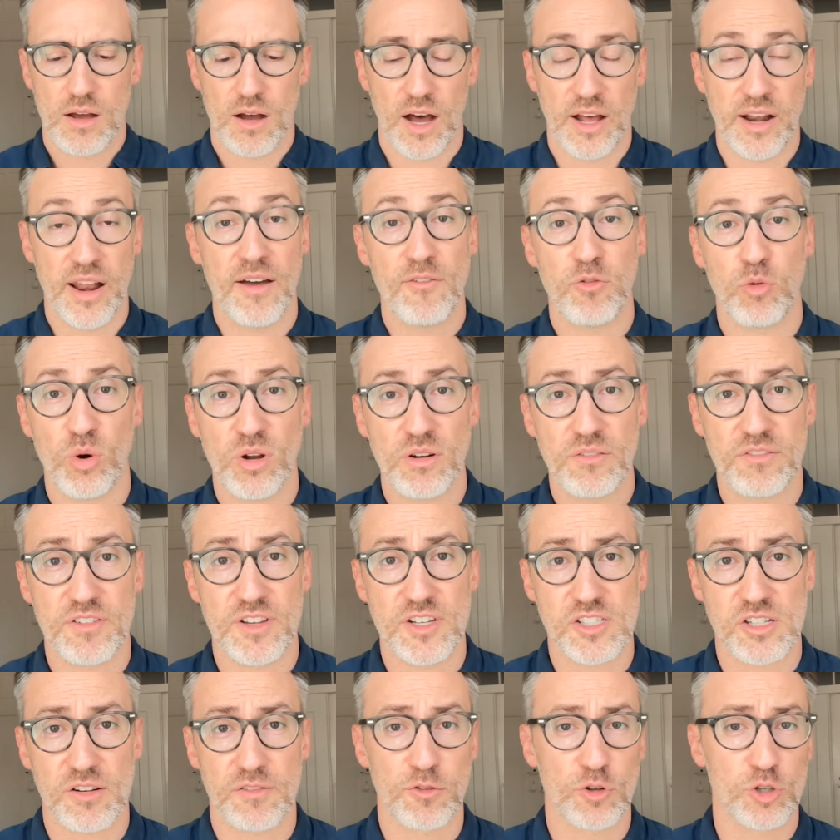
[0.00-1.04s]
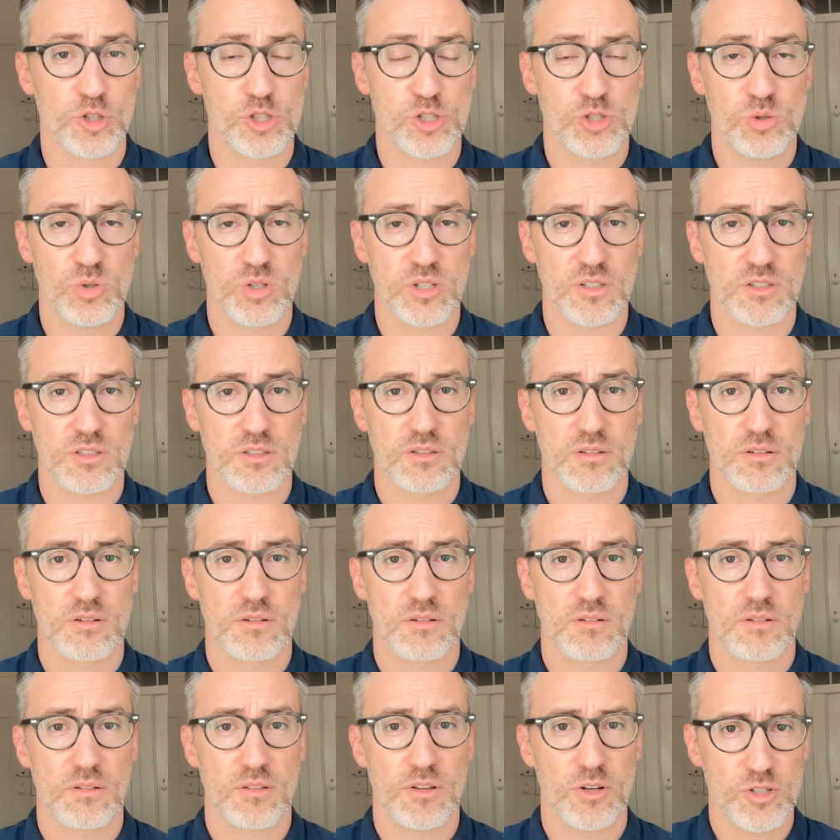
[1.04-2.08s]
An F-1 visa for a student,
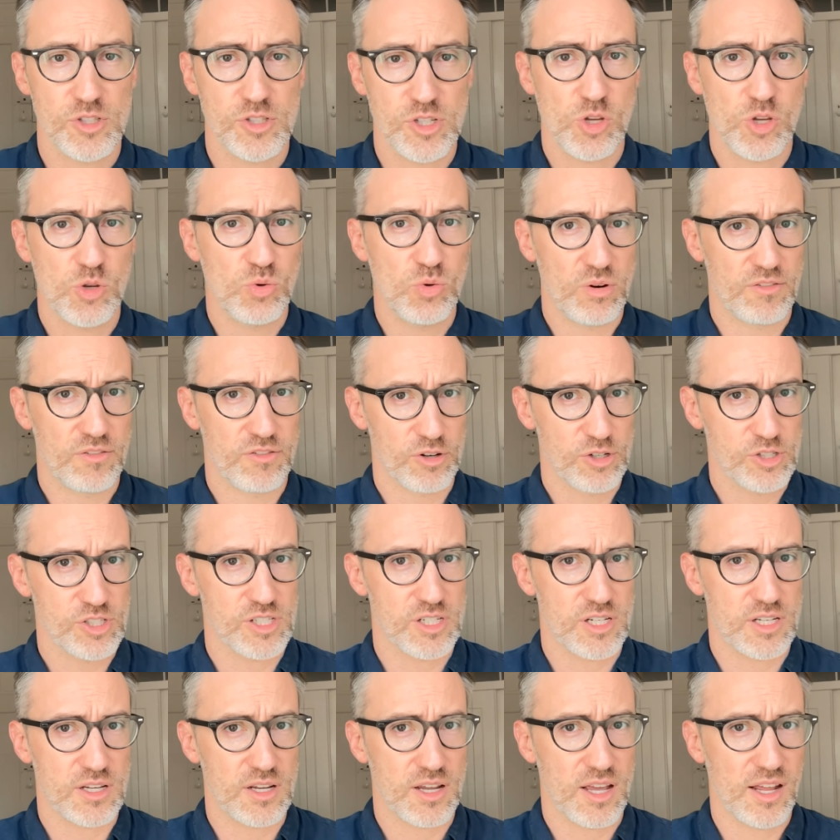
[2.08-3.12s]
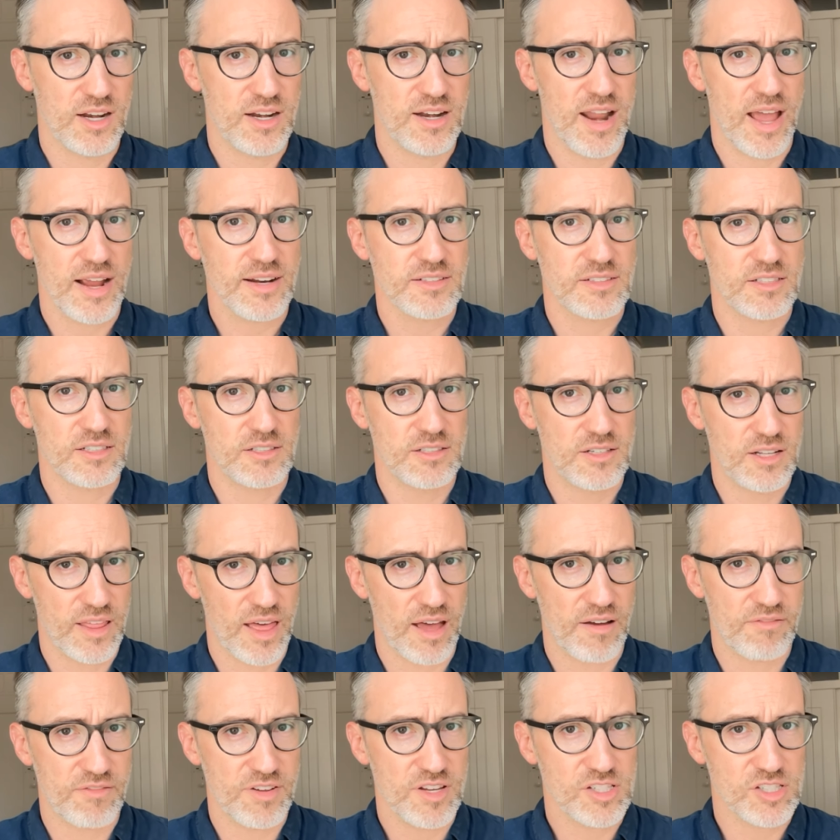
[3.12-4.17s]
there's a university connected to
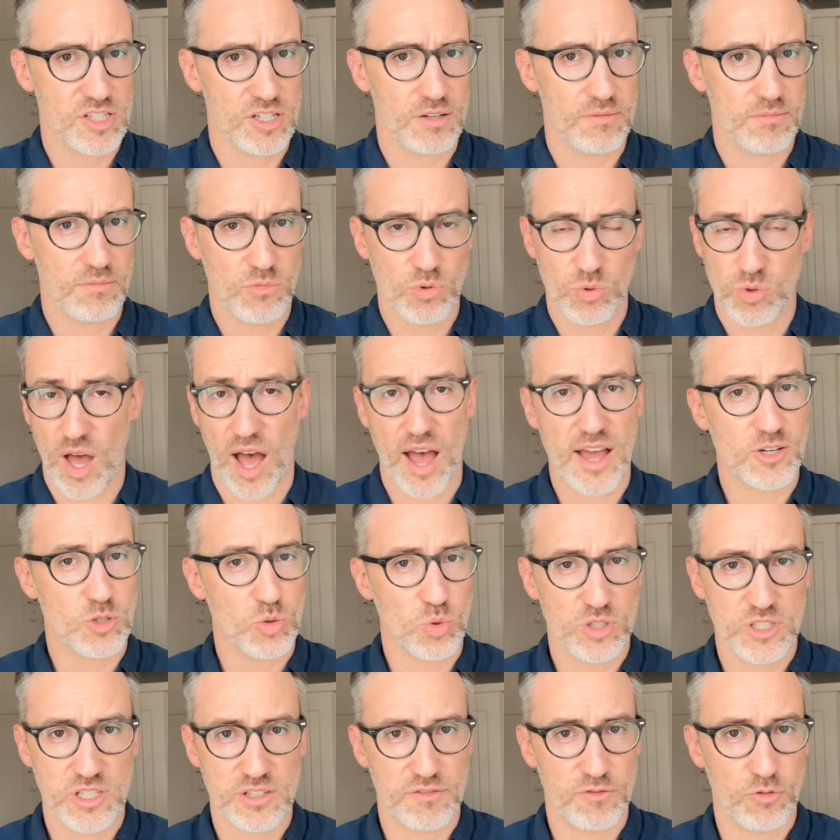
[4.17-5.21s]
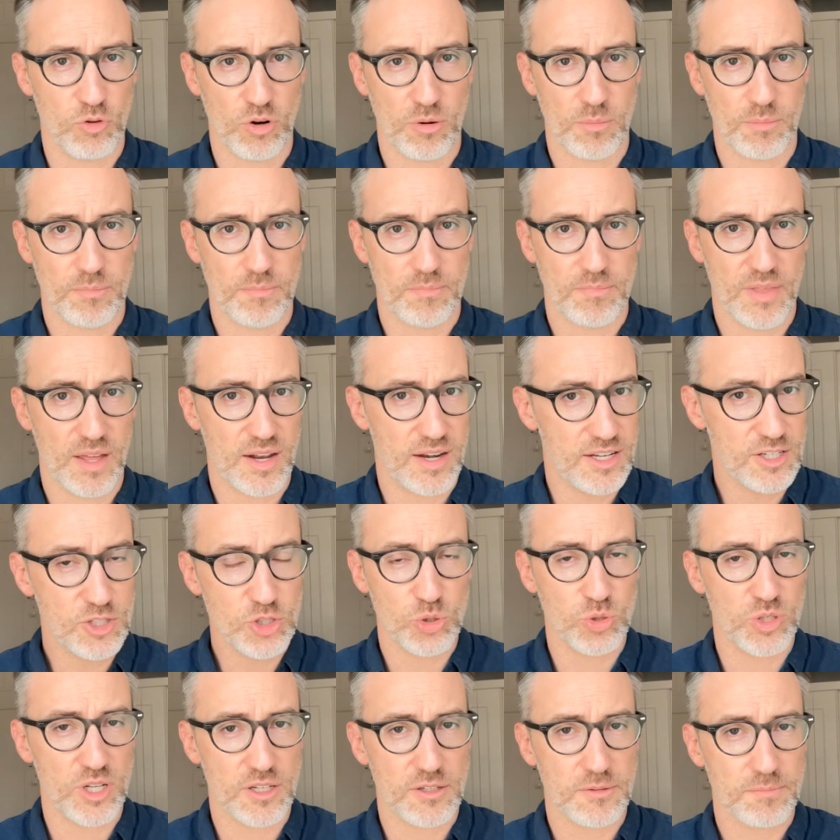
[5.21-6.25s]
that visa through the I-20 form that
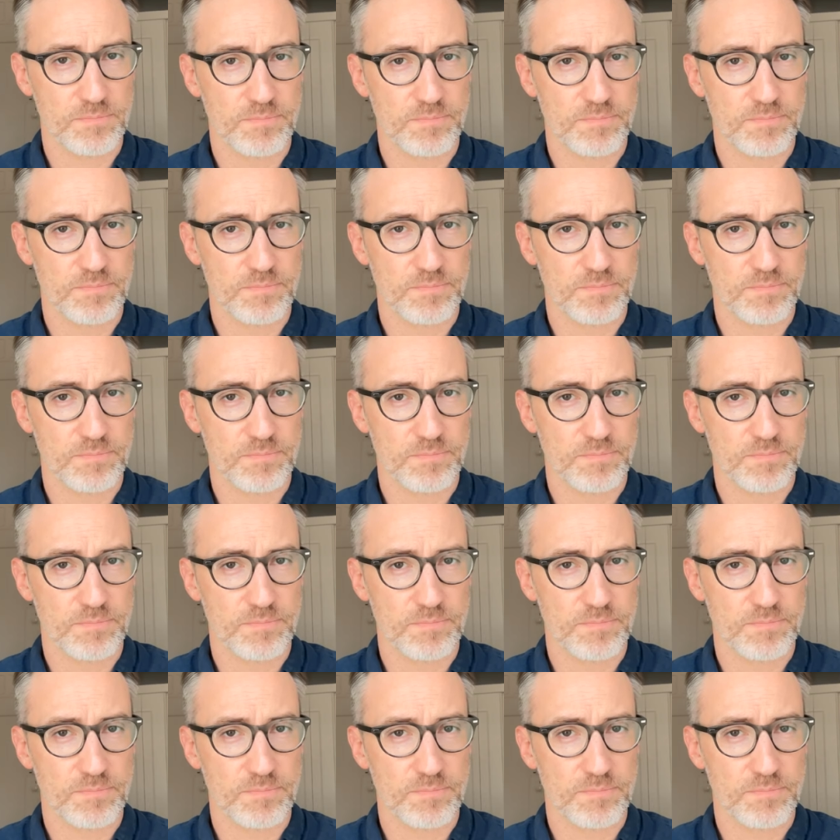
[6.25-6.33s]
issued it.